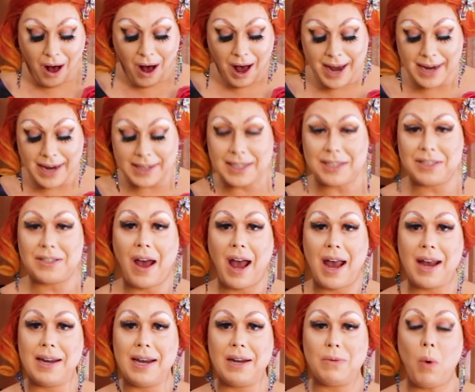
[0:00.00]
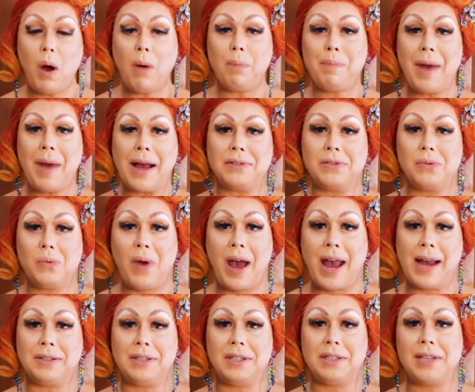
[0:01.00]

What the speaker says: I decided what better way to